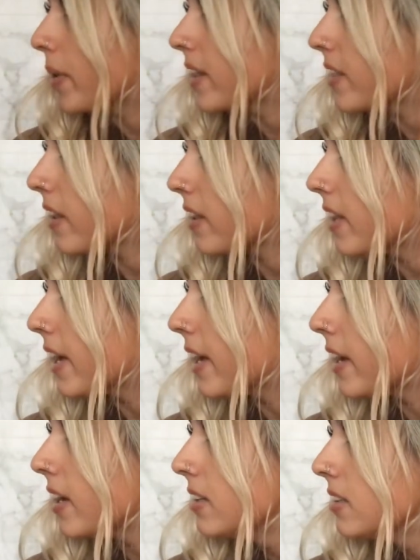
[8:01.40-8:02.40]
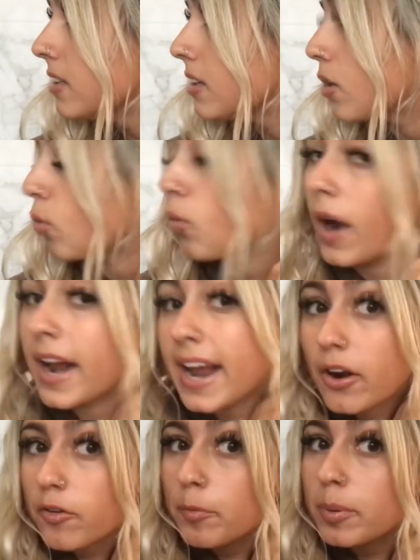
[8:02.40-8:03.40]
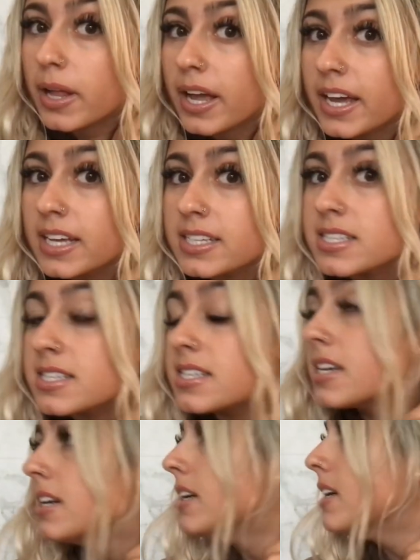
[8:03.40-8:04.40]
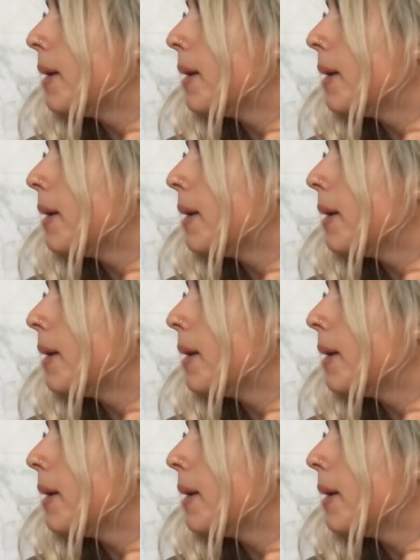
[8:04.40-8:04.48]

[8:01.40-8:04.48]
throw anything like right out of place,